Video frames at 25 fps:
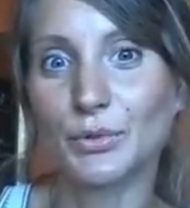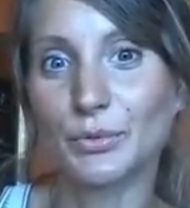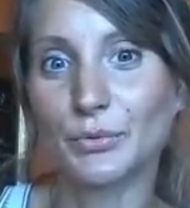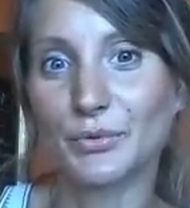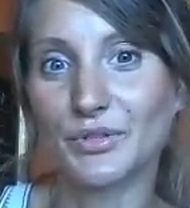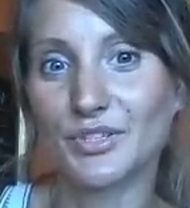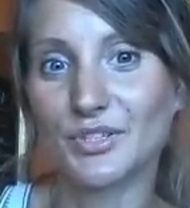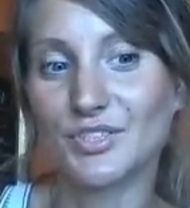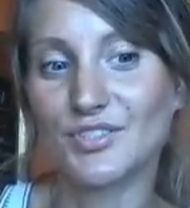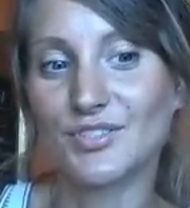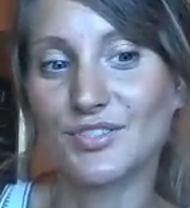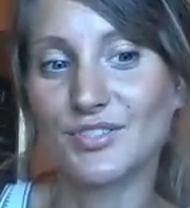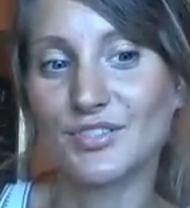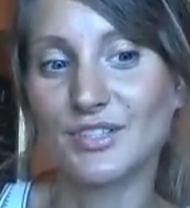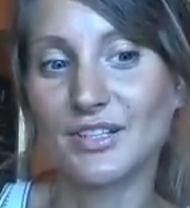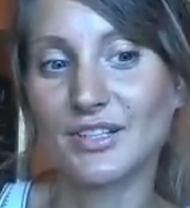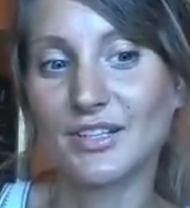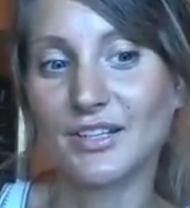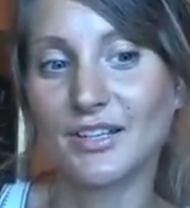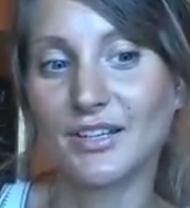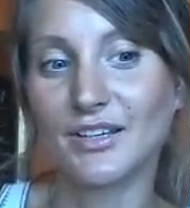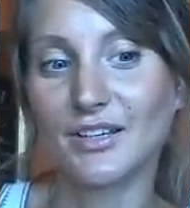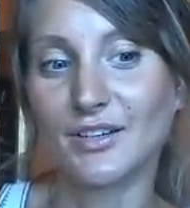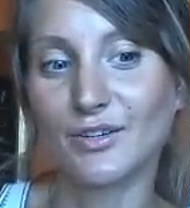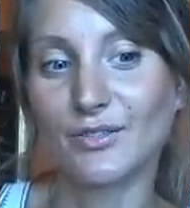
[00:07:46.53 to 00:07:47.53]
We wish
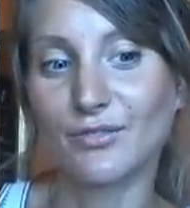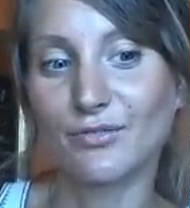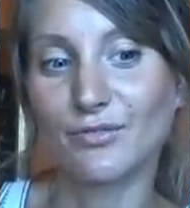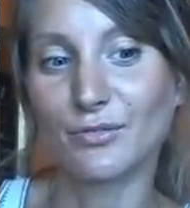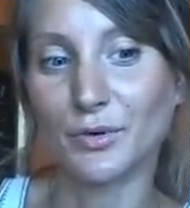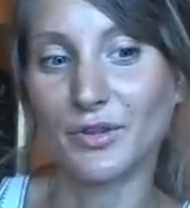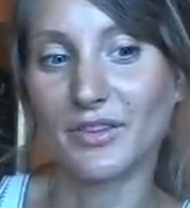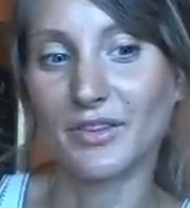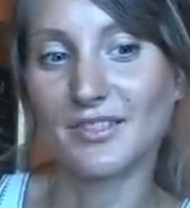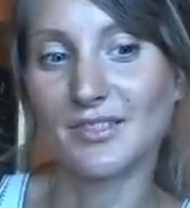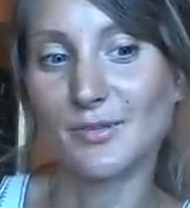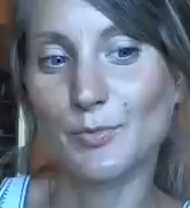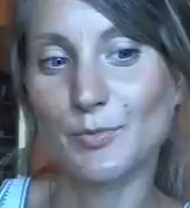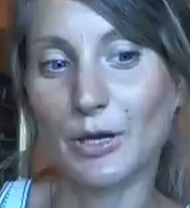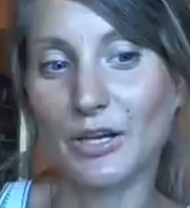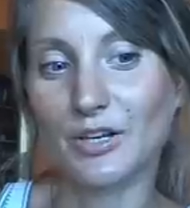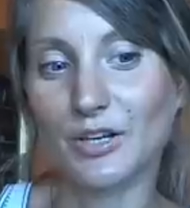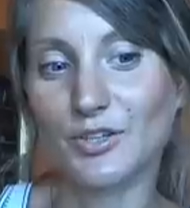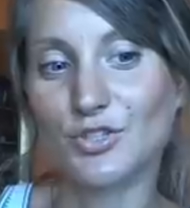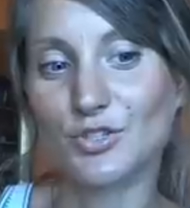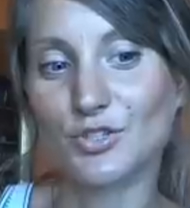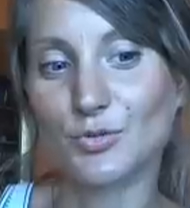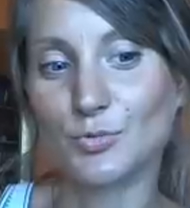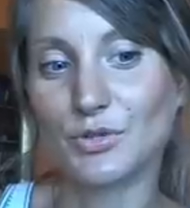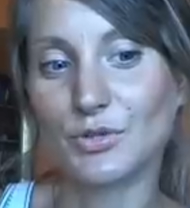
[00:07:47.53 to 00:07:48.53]
for this
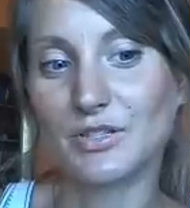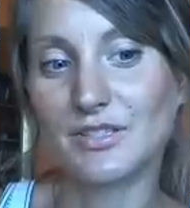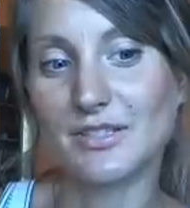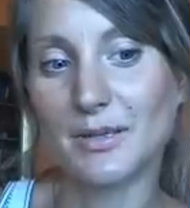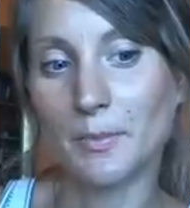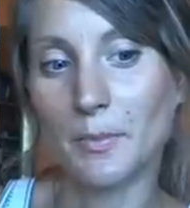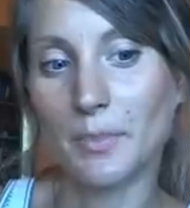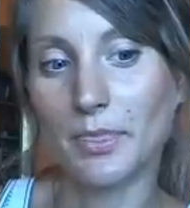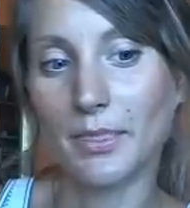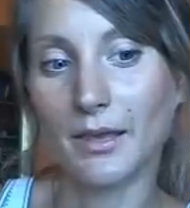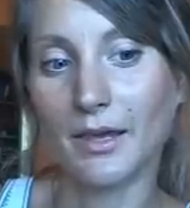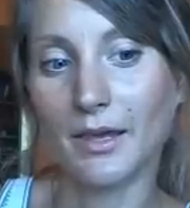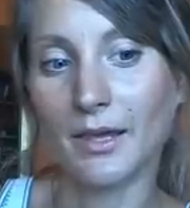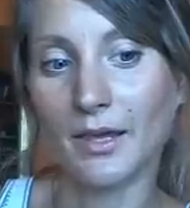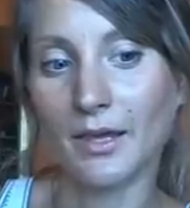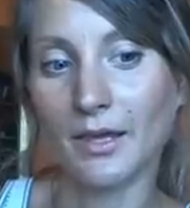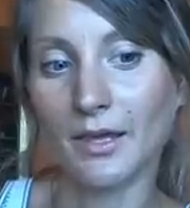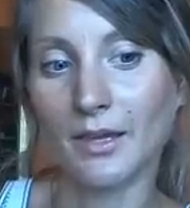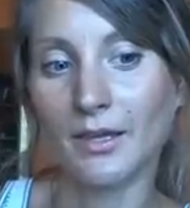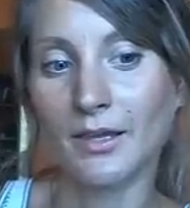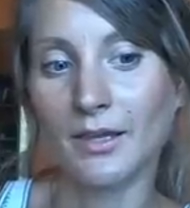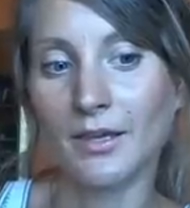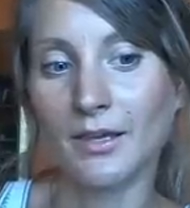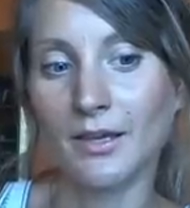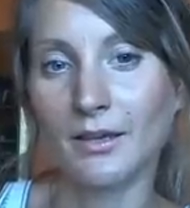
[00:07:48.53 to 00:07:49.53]
page to be
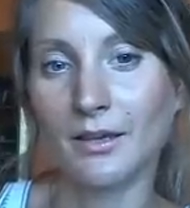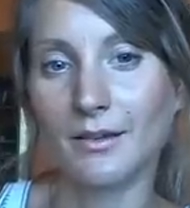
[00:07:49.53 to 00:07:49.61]
something